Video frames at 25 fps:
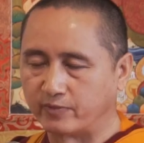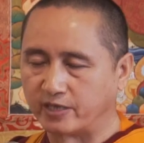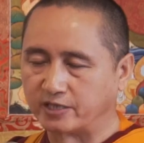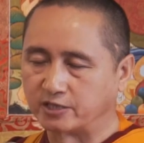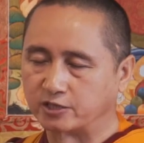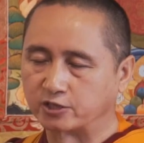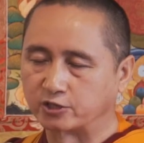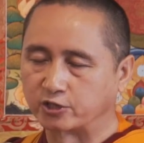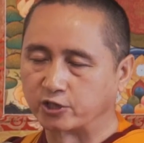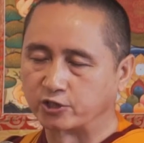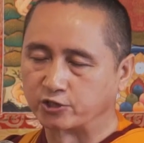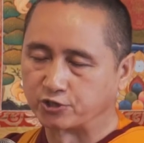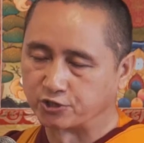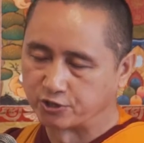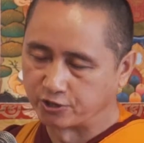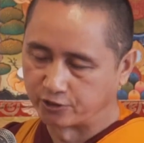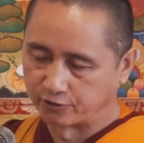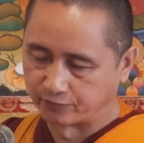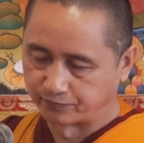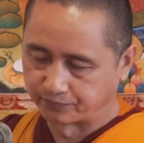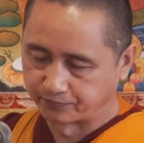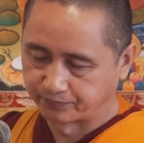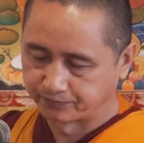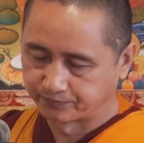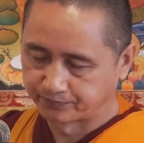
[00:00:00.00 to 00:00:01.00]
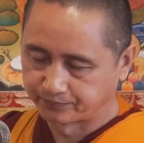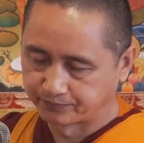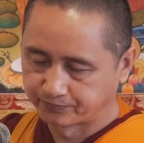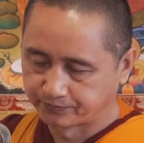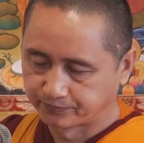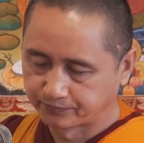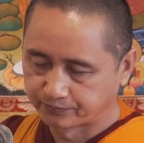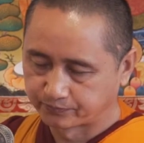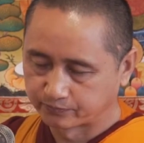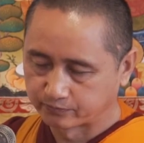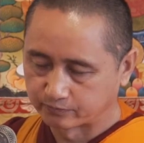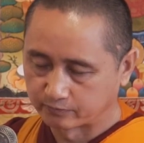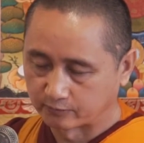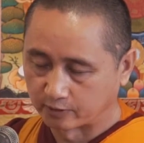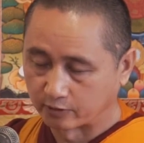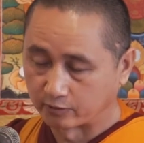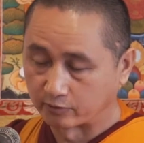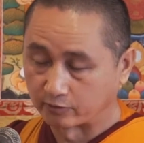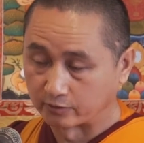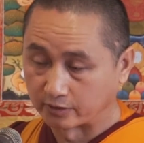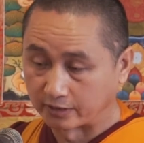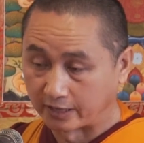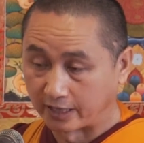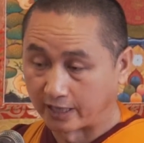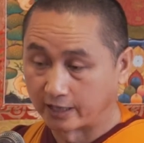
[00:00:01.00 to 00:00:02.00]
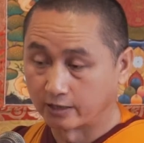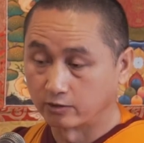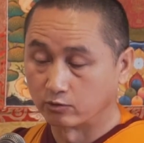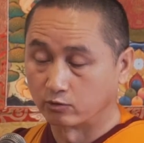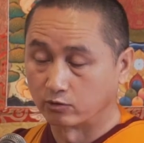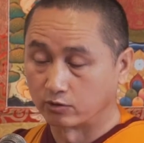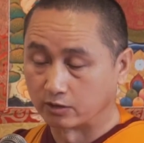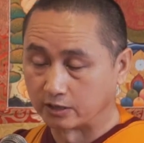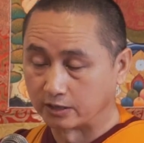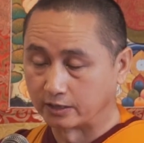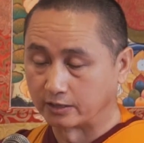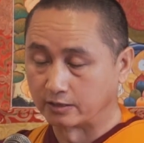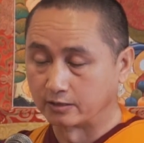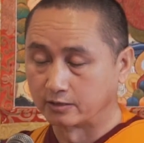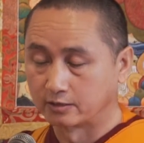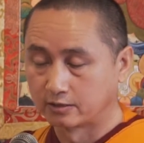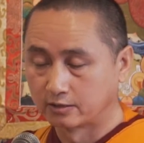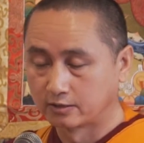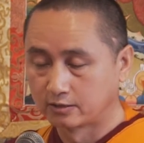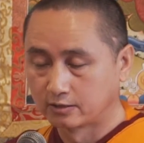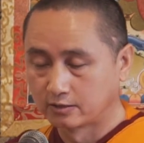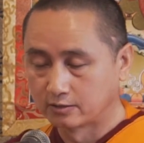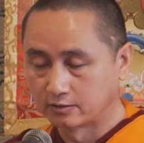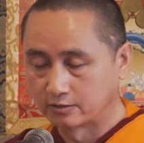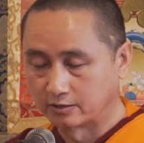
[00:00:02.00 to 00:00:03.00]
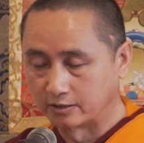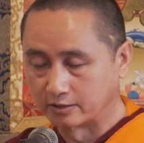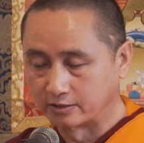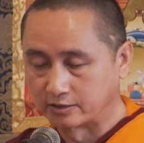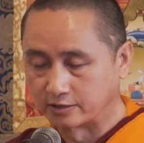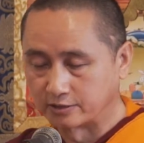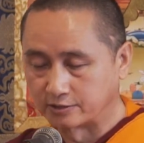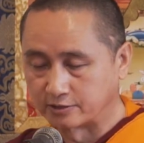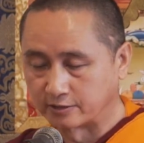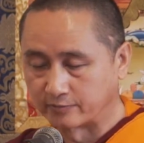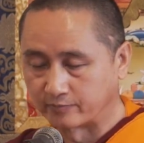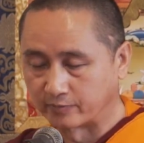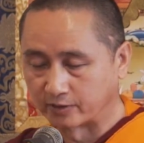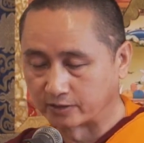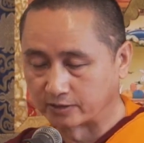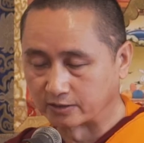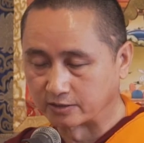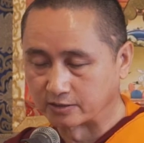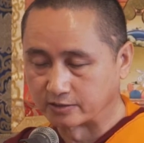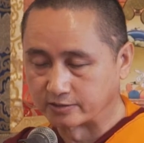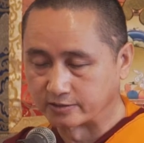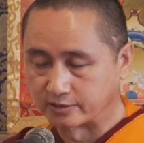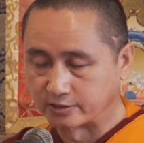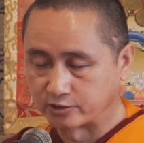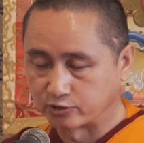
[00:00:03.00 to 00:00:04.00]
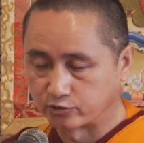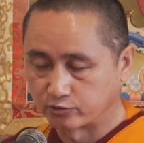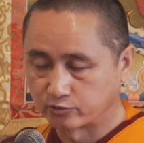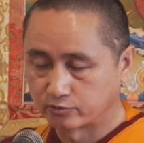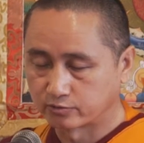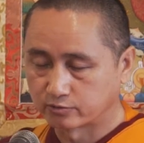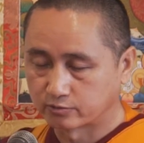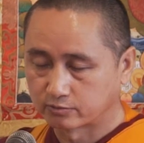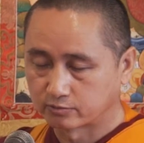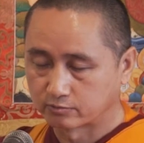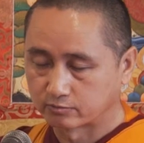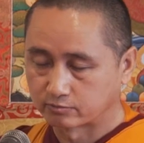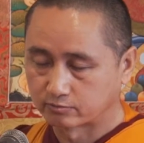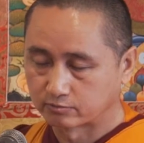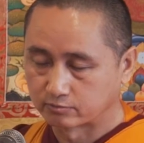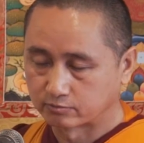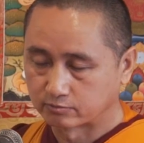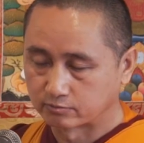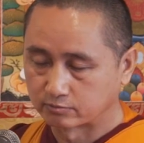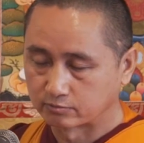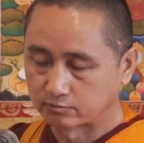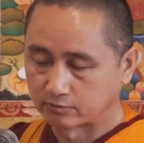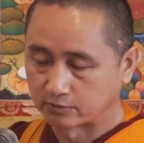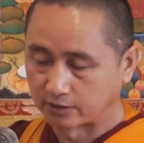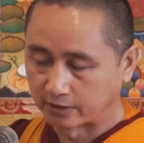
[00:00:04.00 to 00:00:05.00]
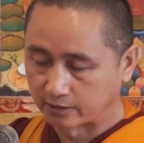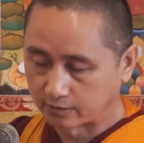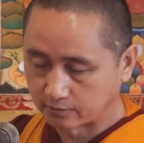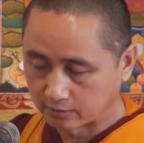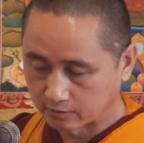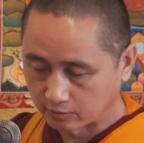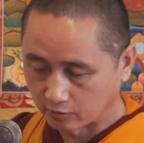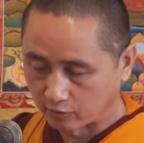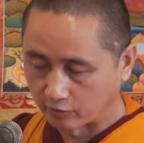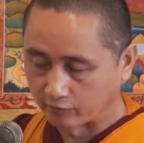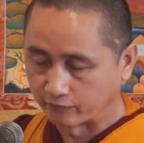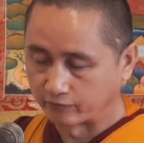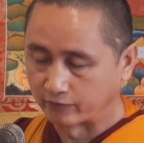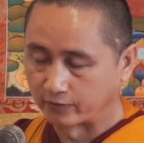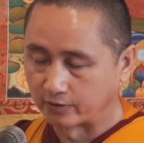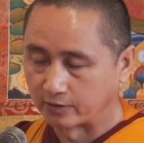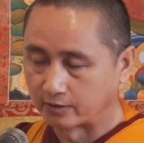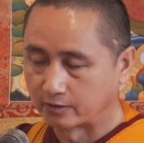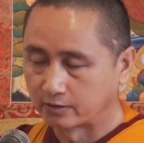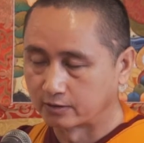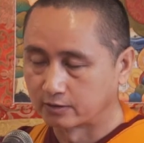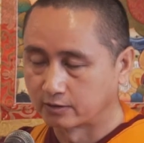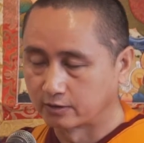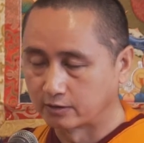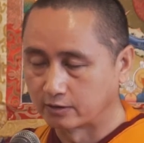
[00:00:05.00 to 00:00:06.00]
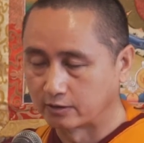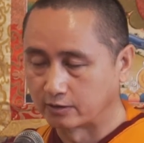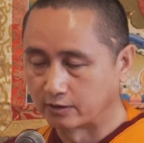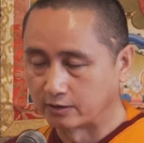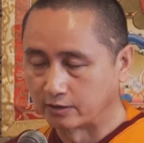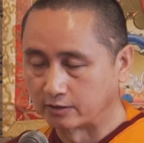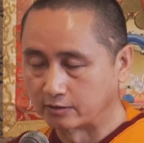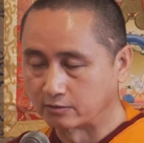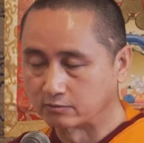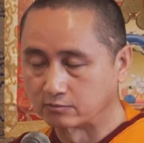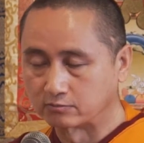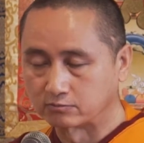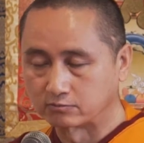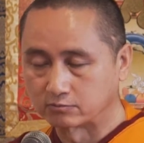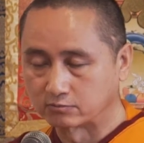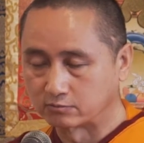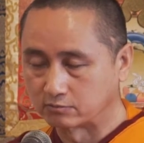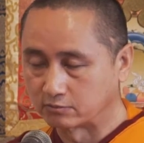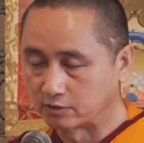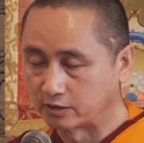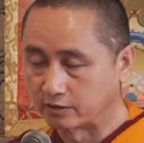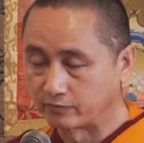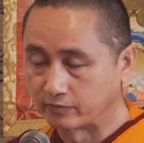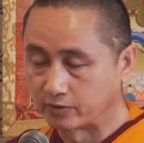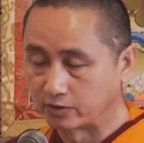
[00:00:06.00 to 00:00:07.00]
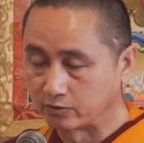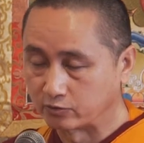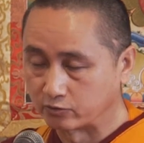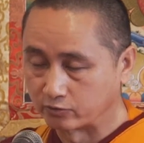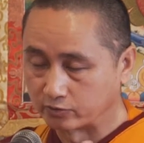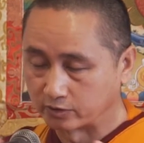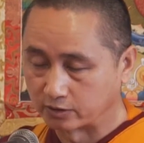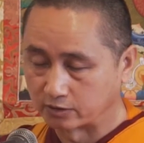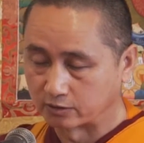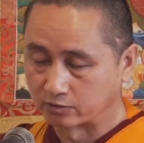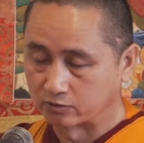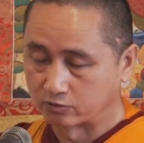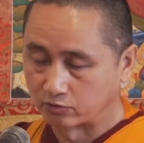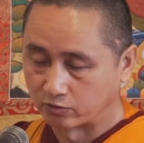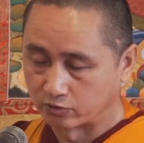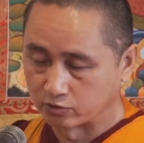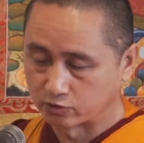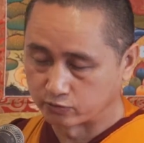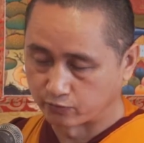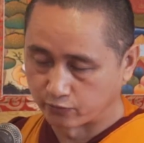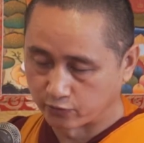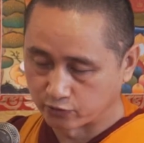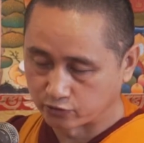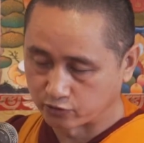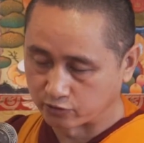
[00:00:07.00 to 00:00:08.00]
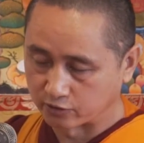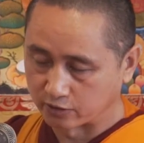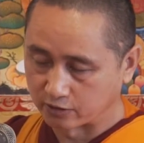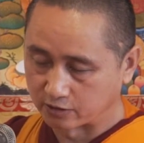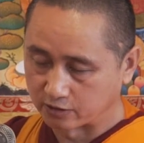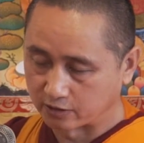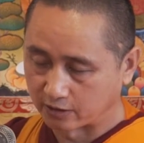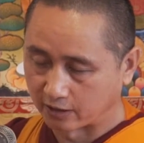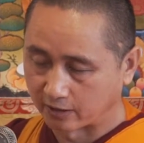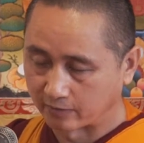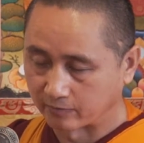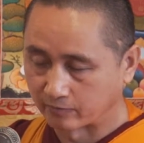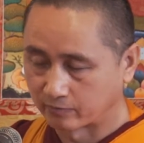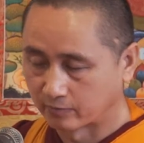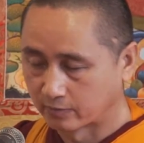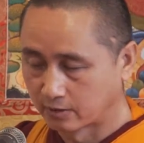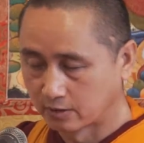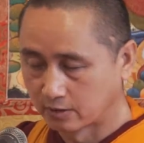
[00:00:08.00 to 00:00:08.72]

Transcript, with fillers: mental continuum. You know, then only the teacher make the decision, then offer. And even during those fortunate time,